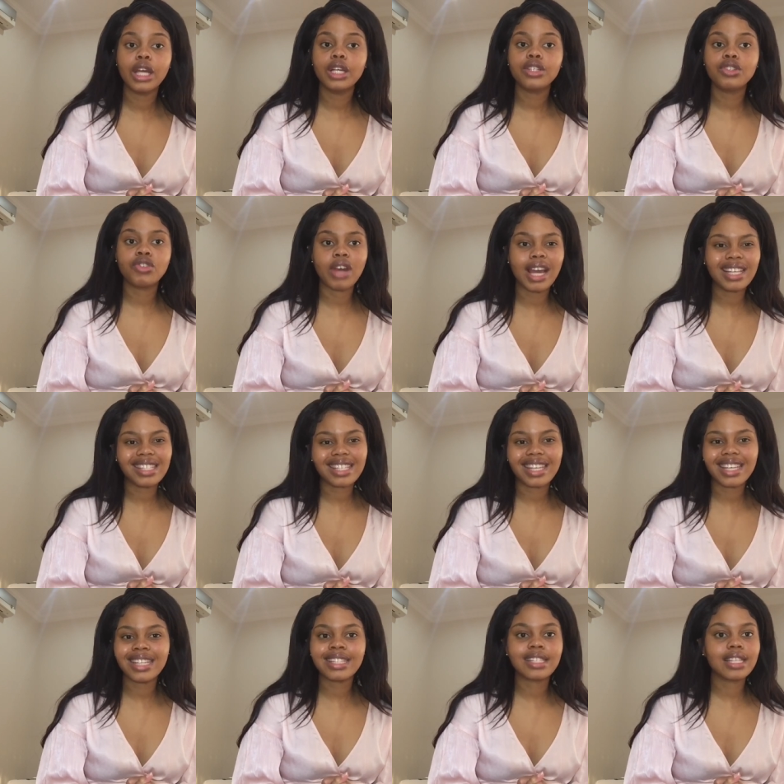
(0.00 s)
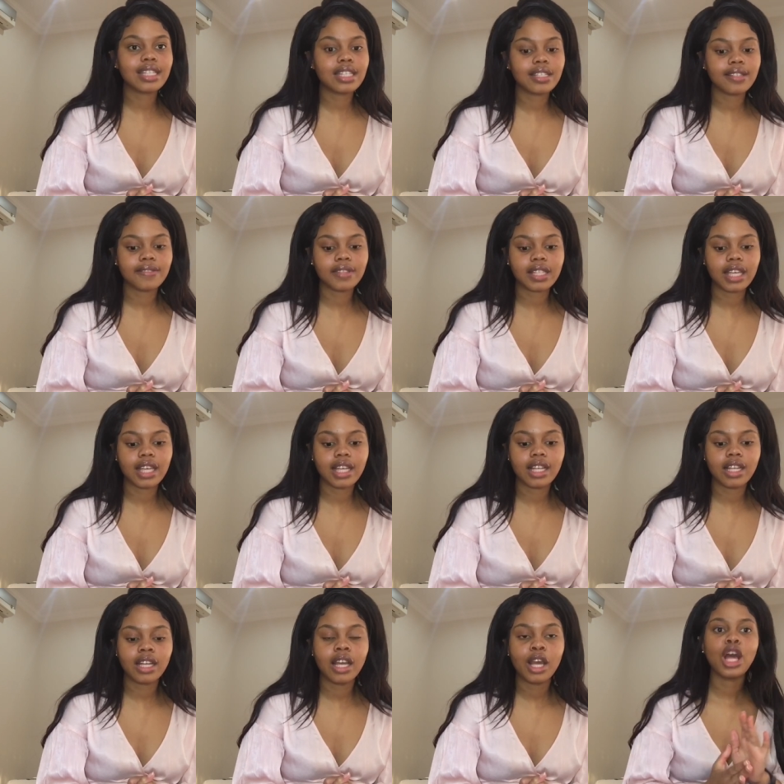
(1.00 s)
dry skin sensitive
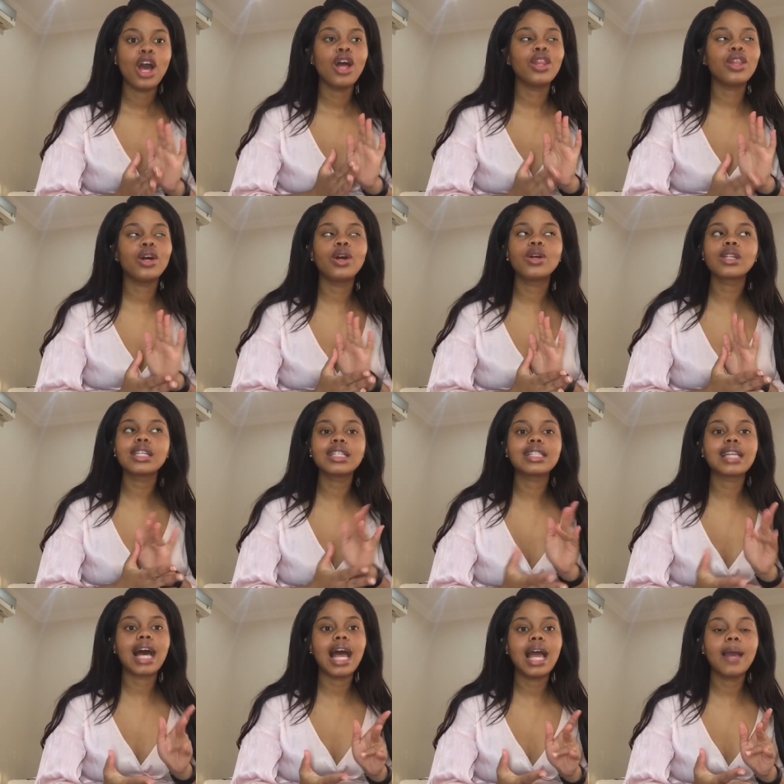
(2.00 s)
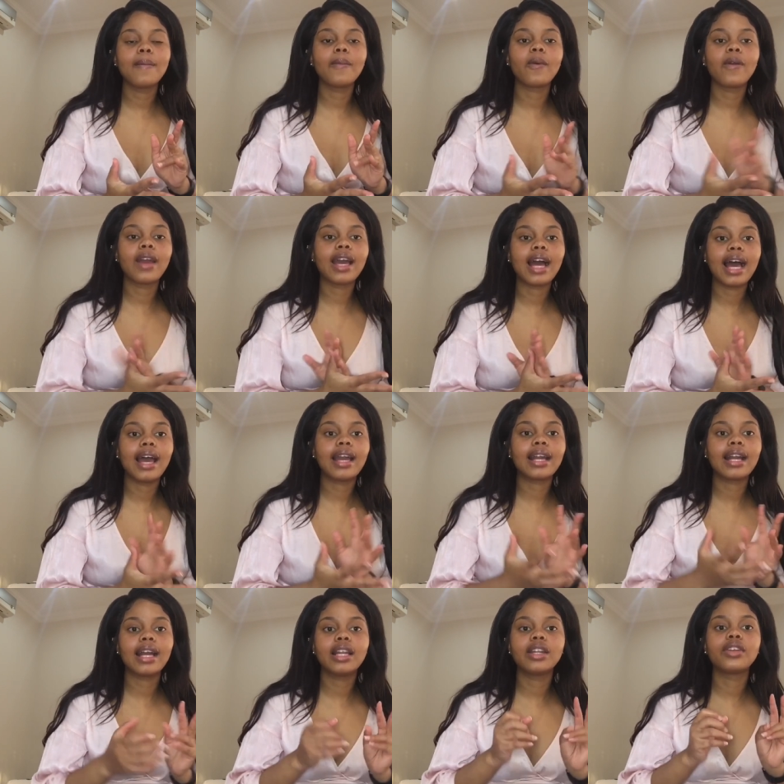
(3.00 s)
skin the only time where i
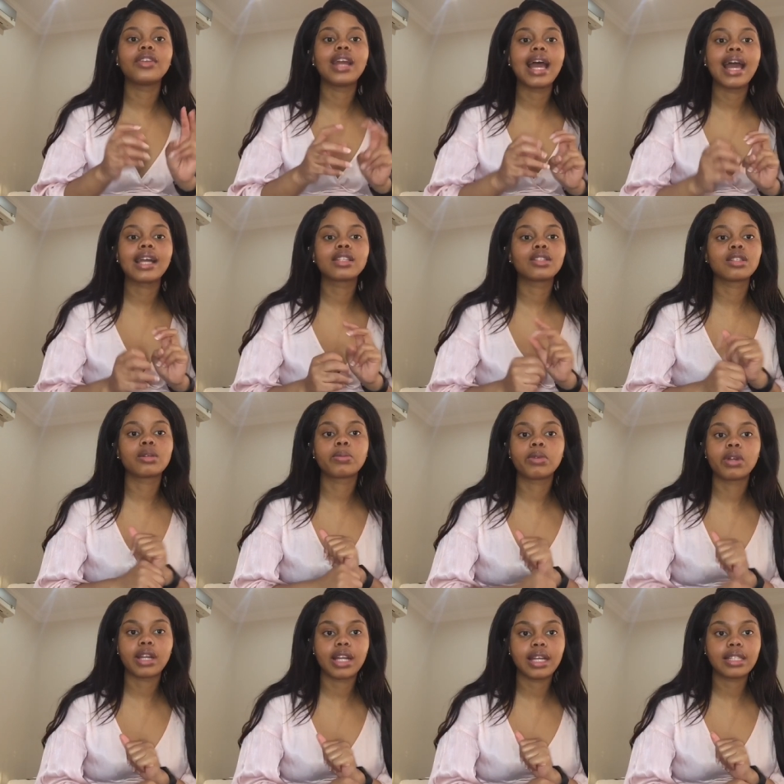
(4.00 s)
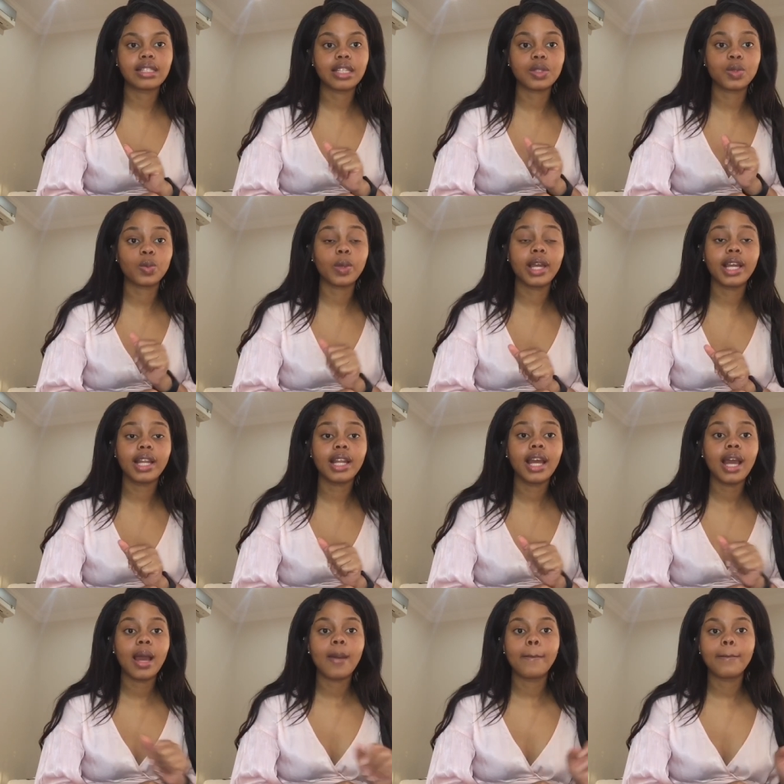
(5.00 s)
kind of react to the product is when
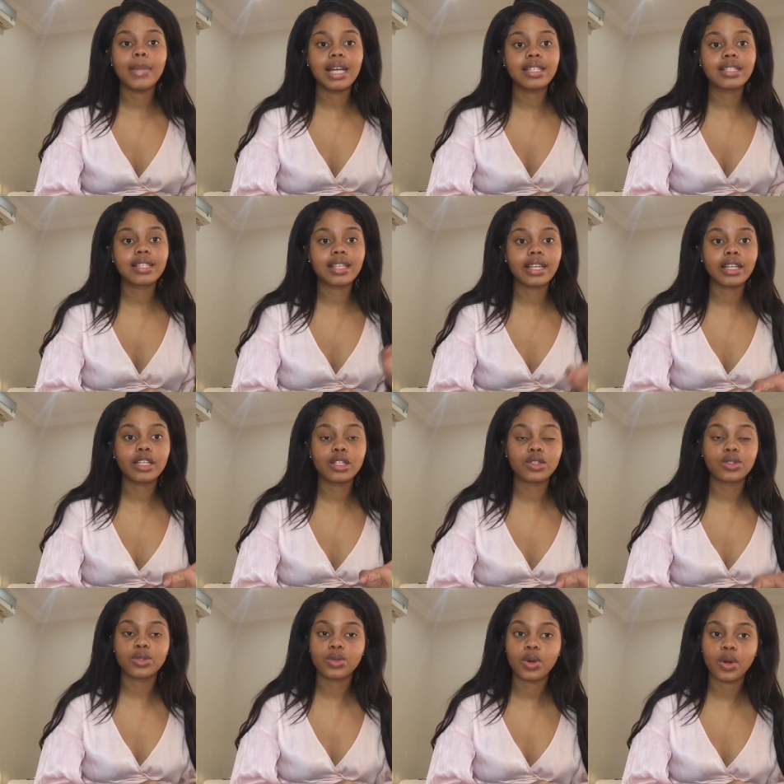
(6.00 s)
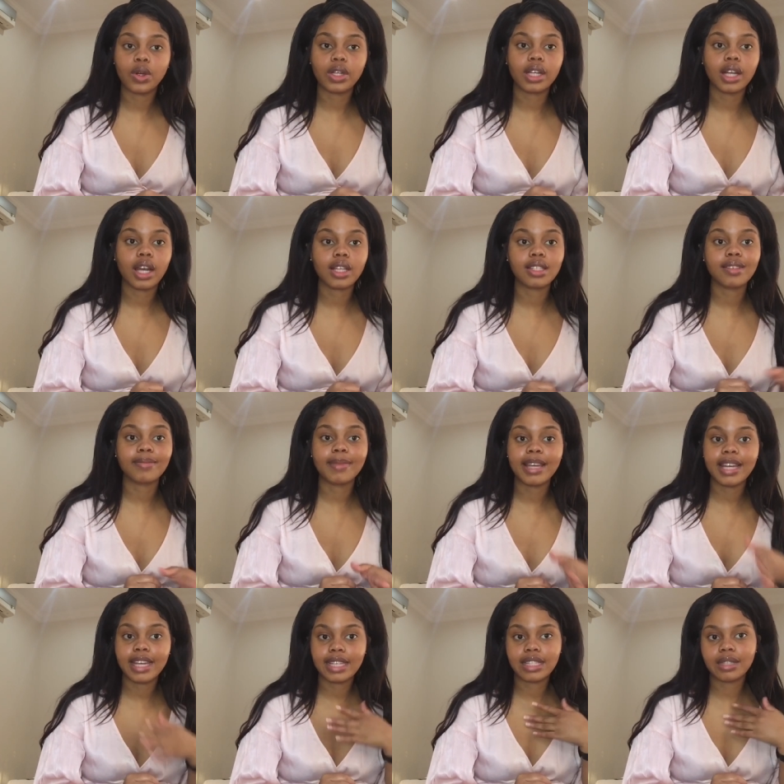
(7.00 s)
my skin is torn because of my
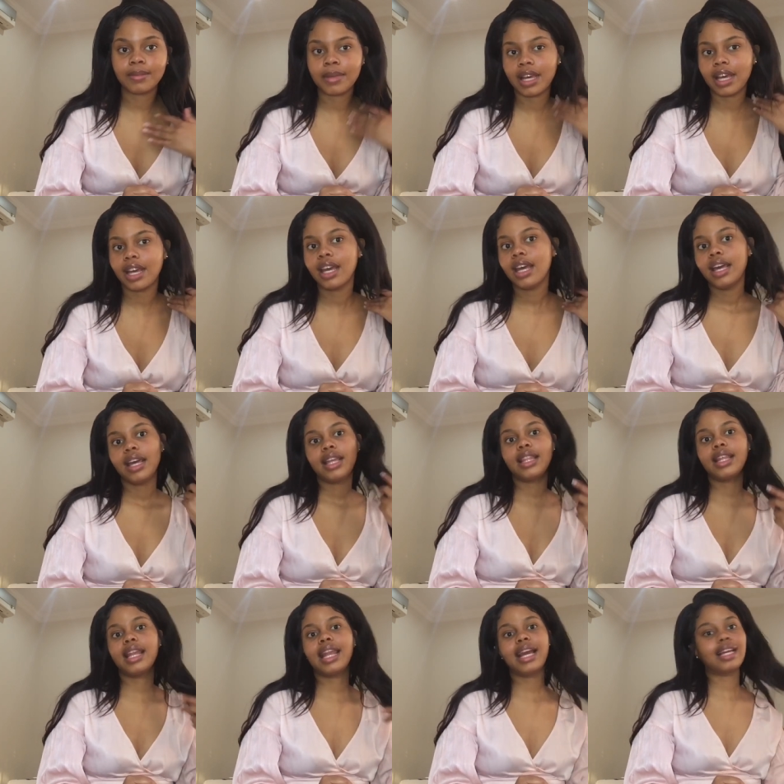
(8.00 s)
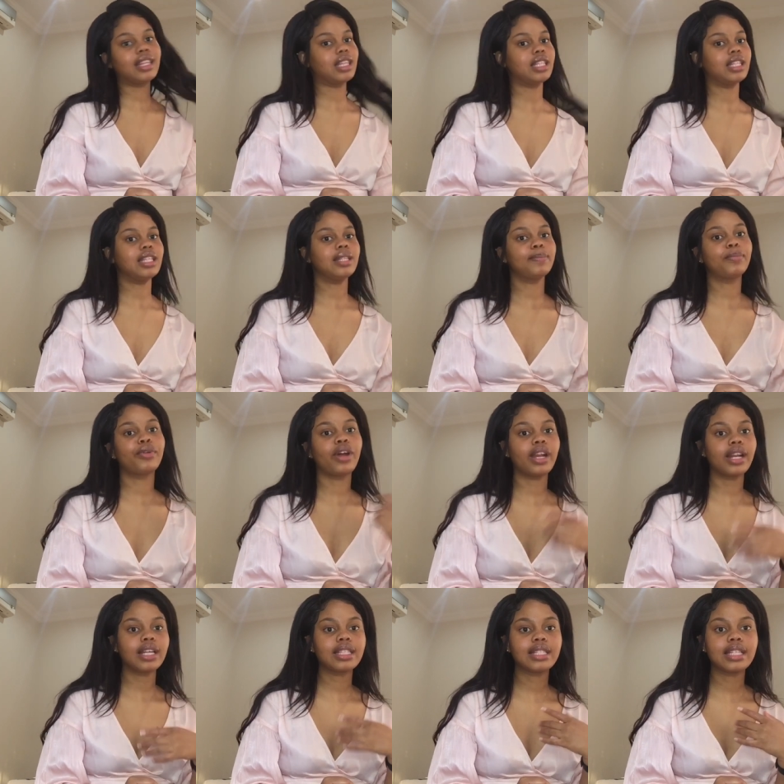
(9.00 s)
eczema then like the
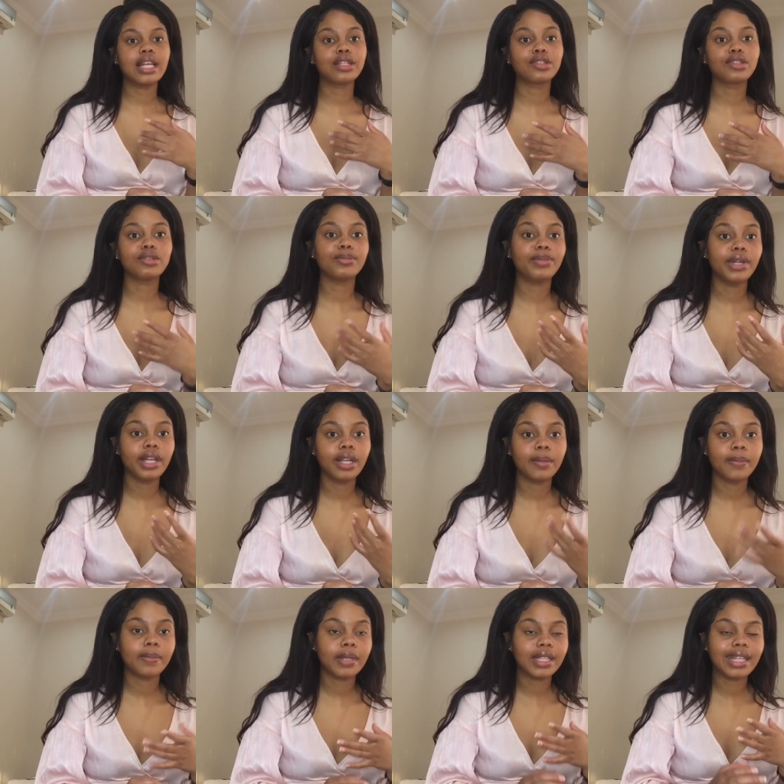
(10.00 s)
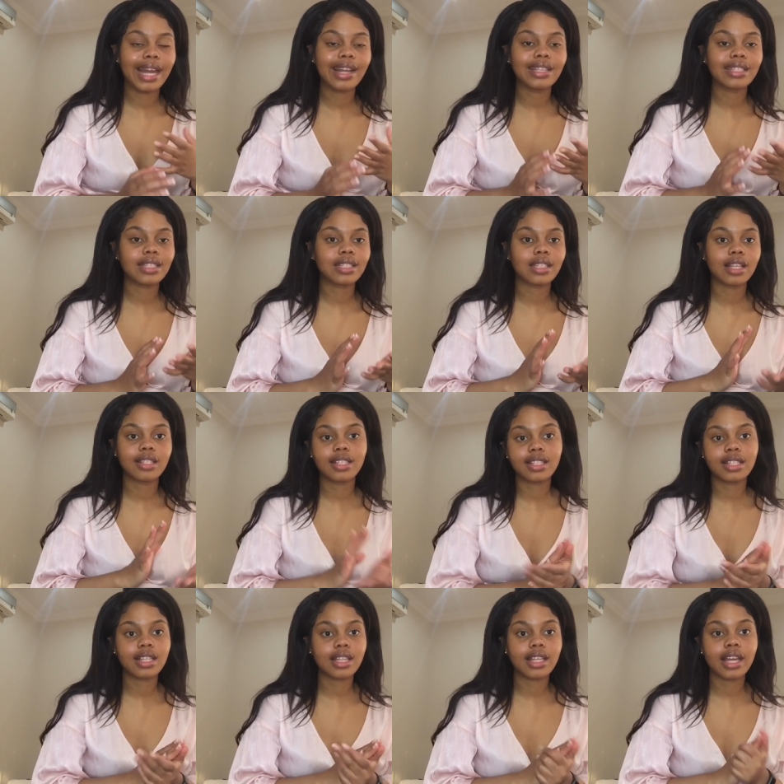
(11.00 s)
products tend to burn but that is
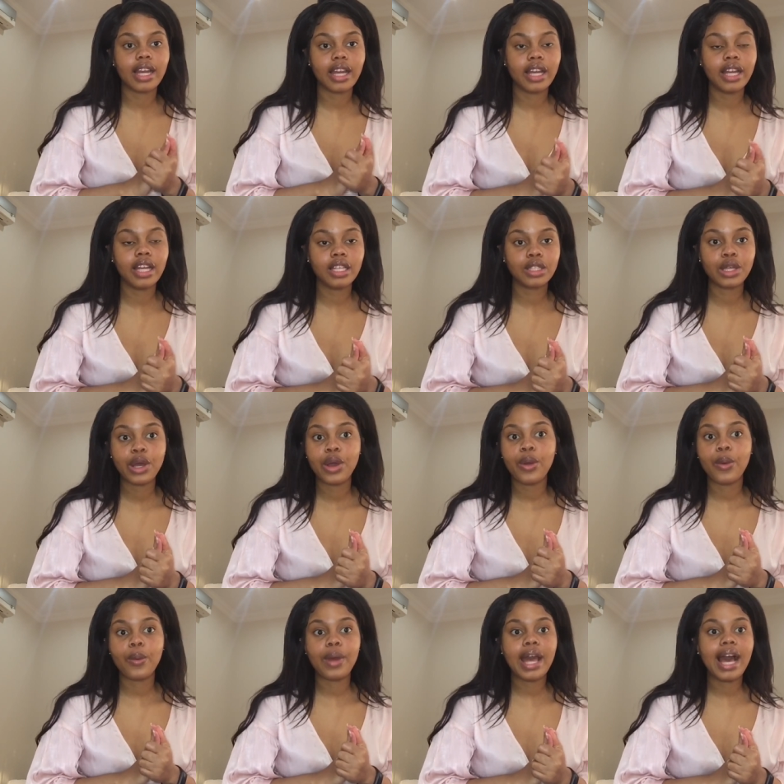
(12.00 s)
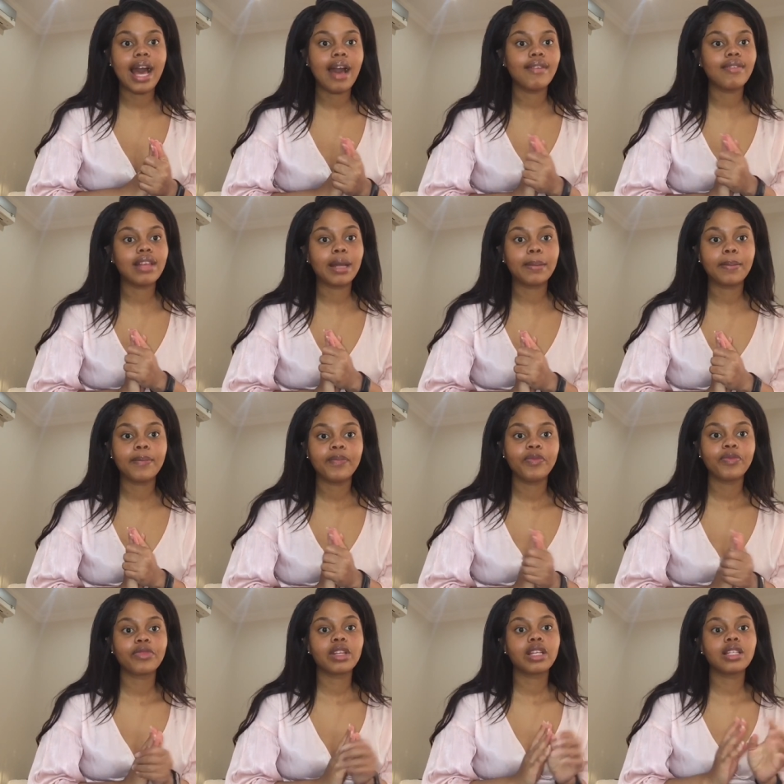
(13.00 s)
just in the areas where i have that
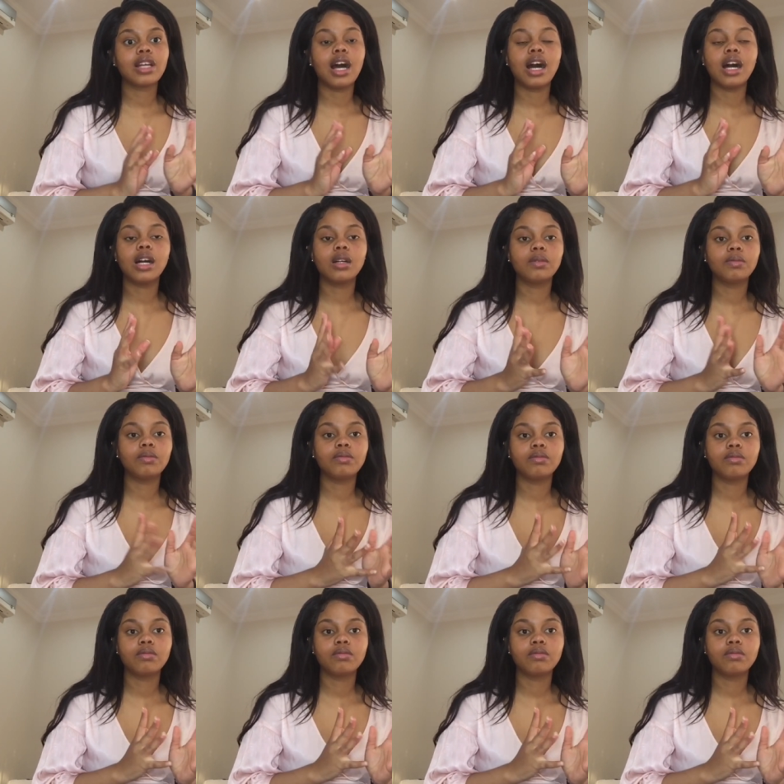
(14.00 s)
um